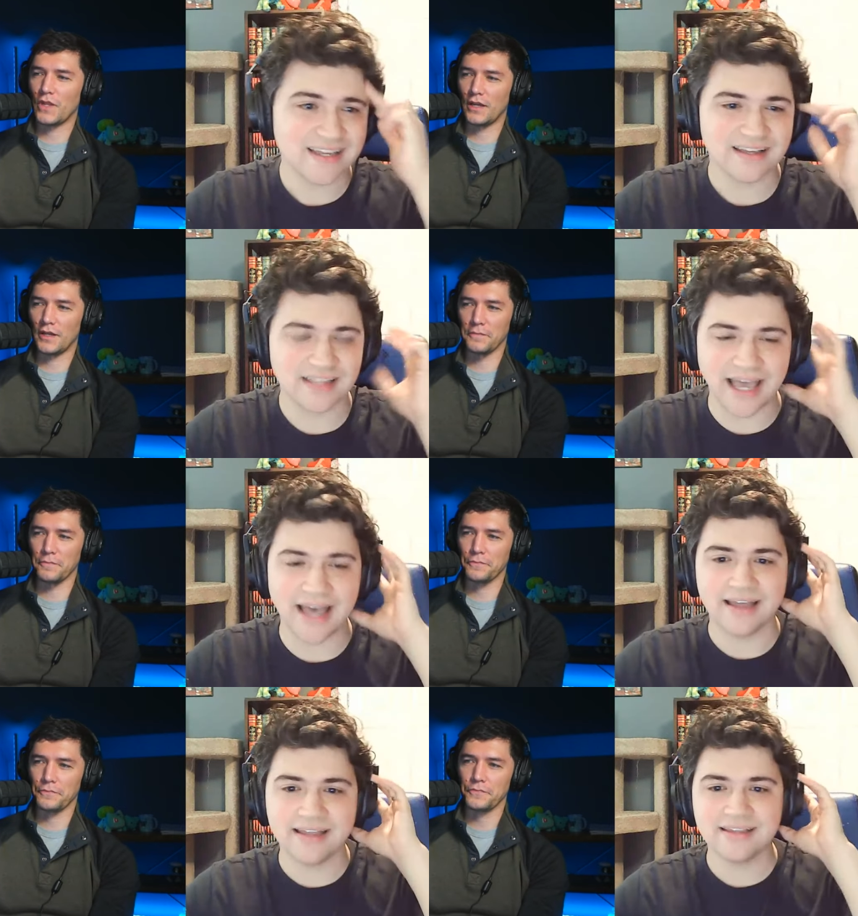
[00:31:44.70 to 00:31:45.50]

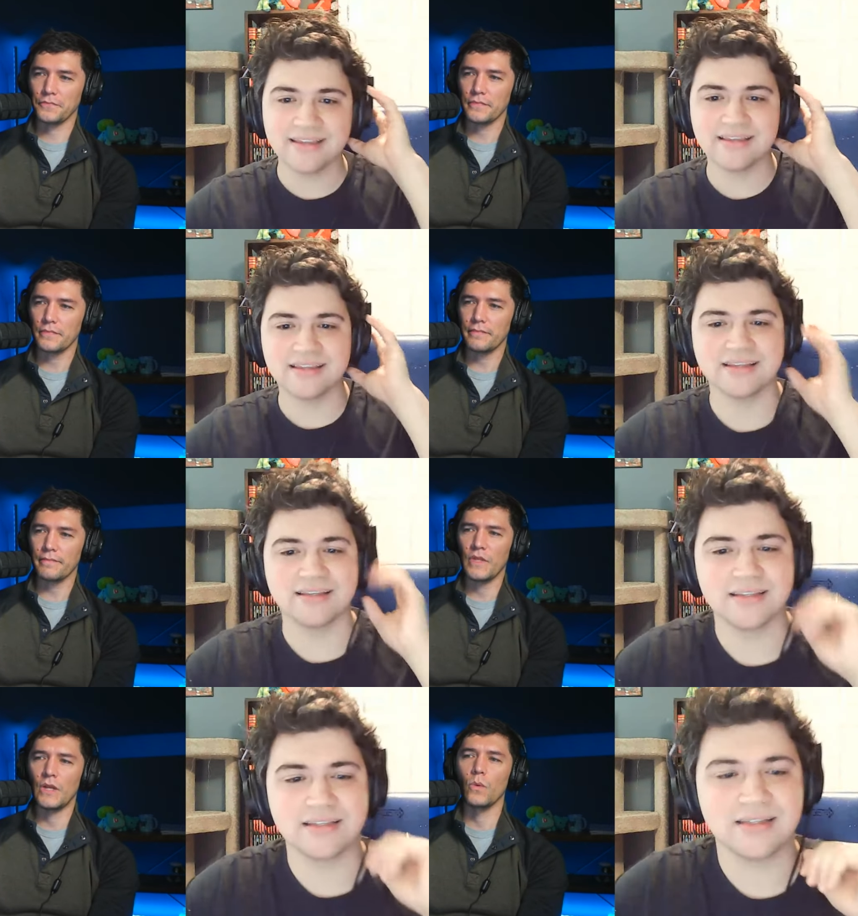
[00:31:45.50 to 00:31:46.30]
Speaker 1: Um,
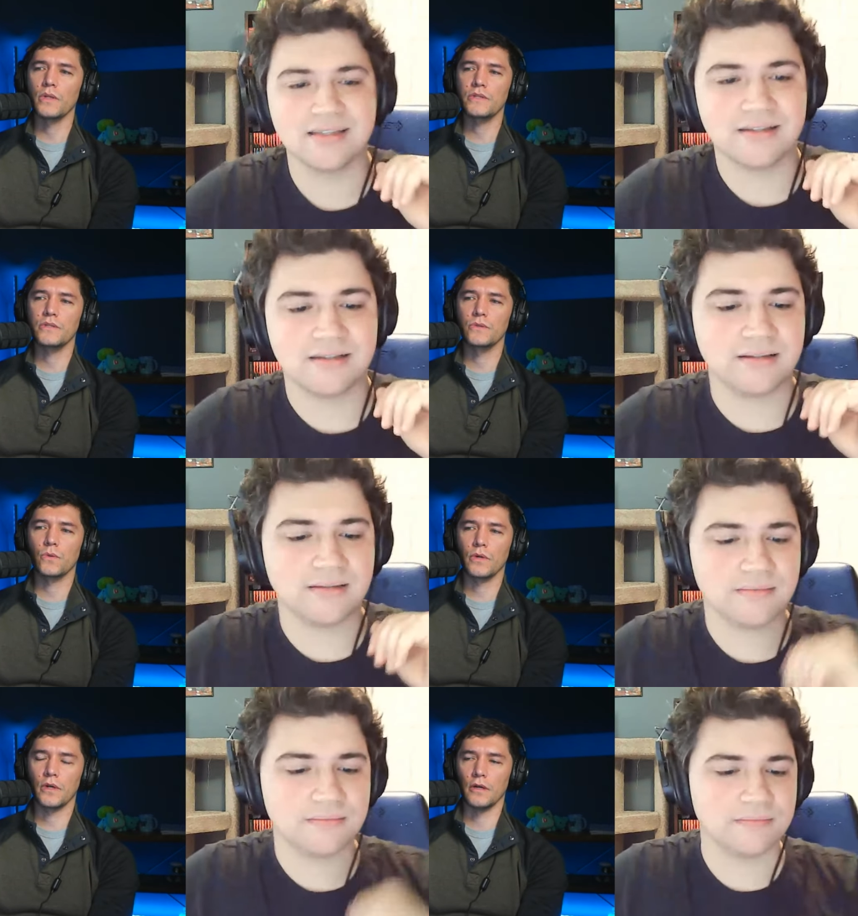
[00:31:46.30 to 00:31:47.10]
what
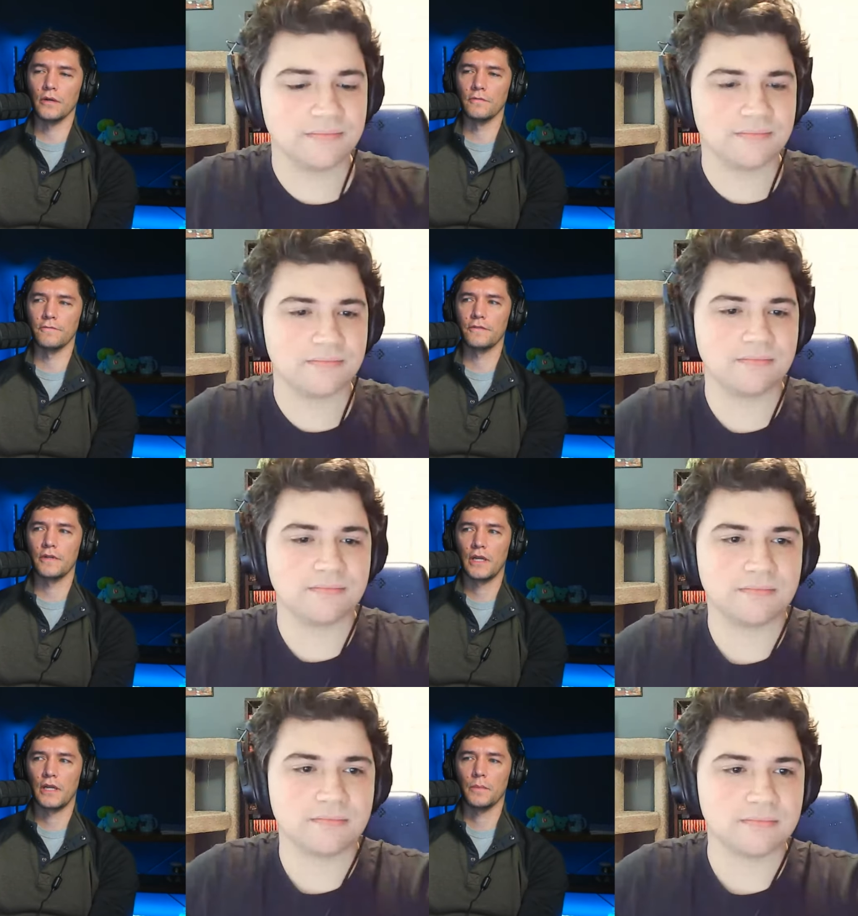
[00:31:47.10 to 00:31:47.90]
sort of
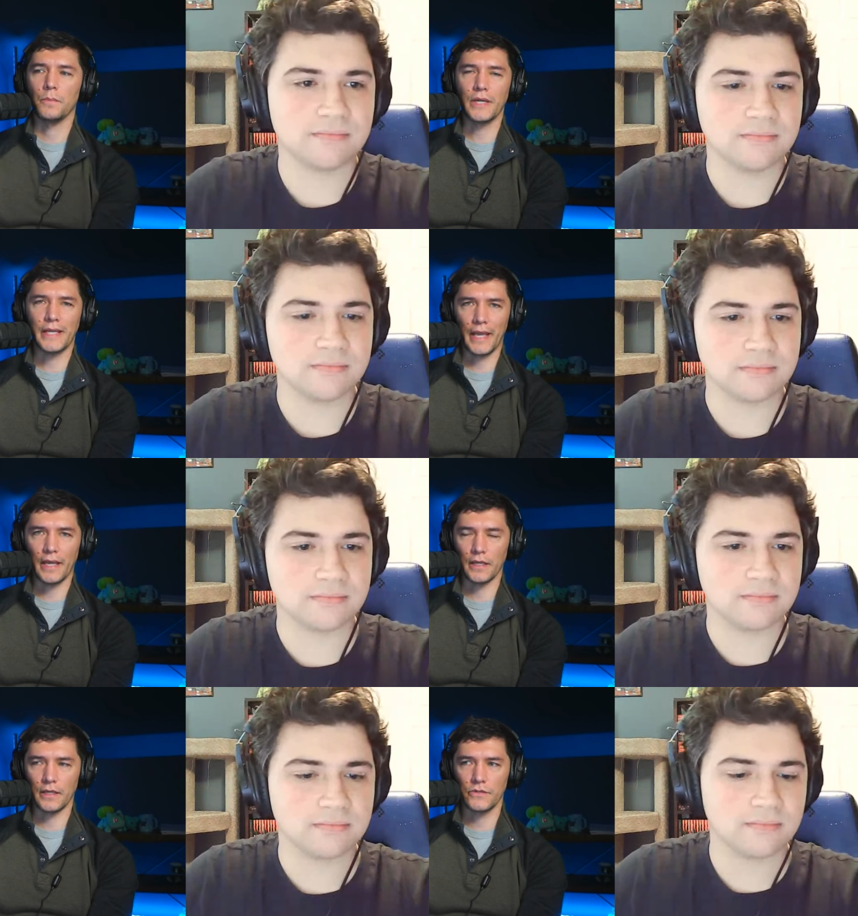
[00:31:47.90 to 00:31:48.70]

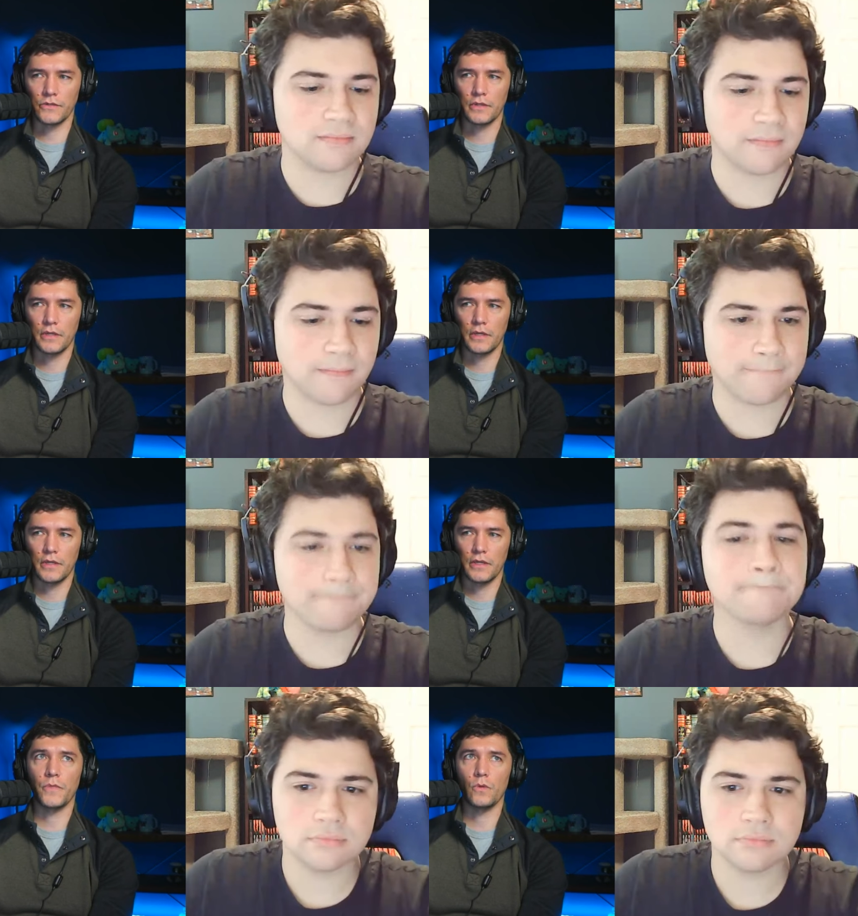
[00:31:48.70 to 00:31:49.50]
mechanics
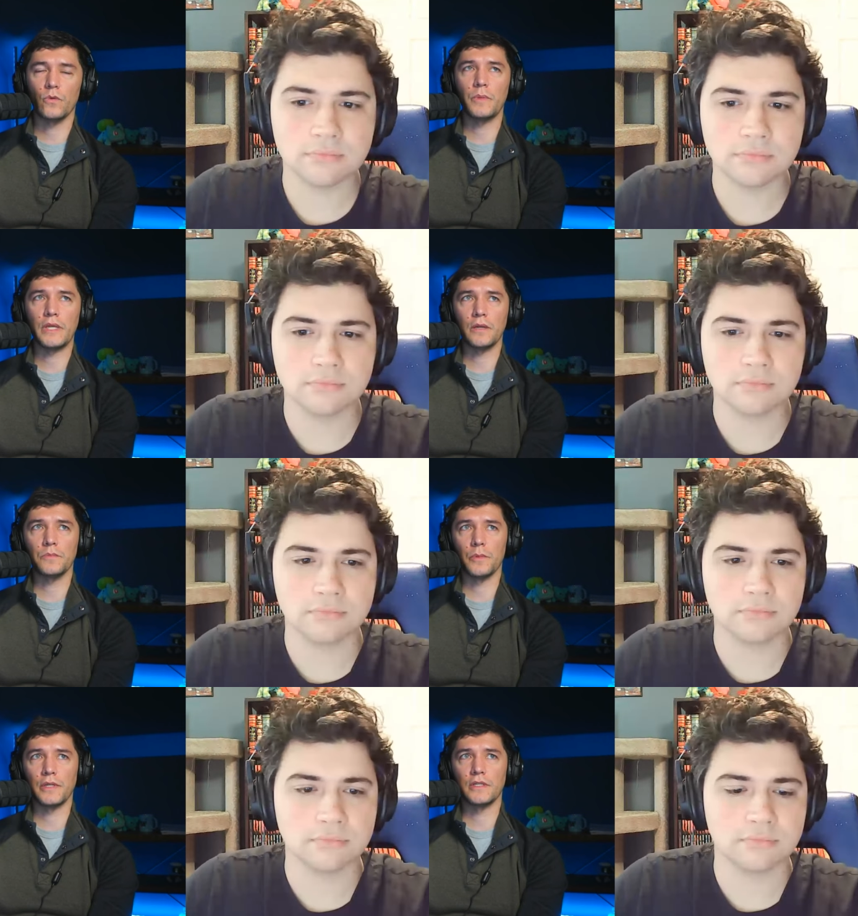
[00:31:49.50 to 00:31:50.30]
would be
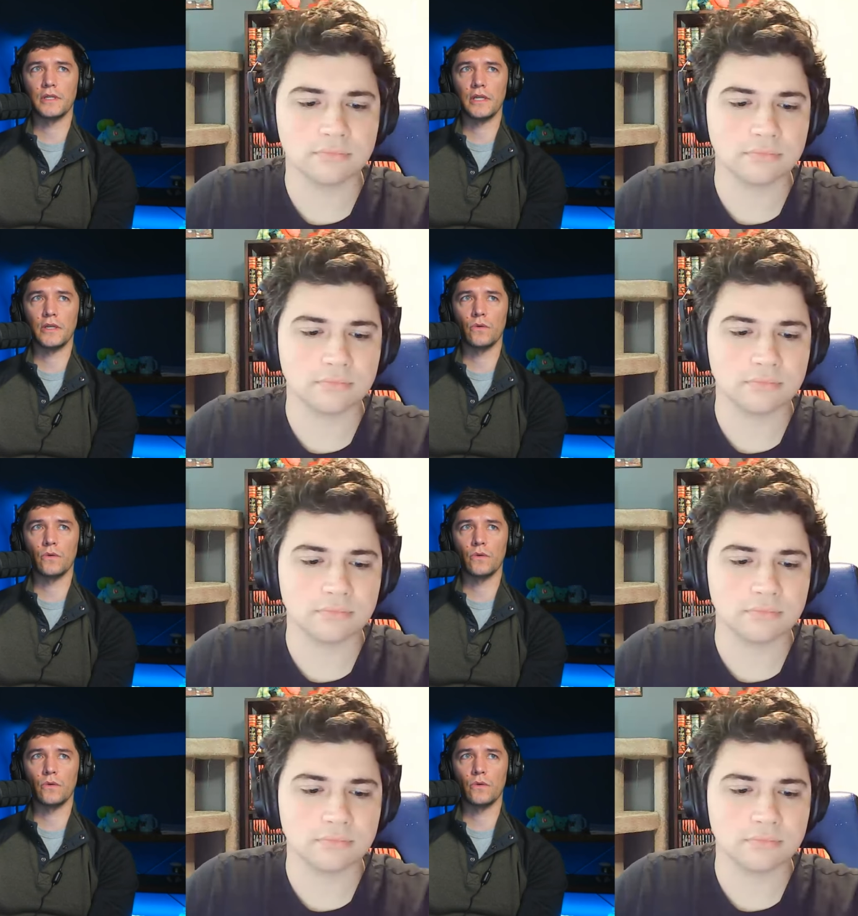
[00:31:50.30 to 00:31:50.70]
implemented in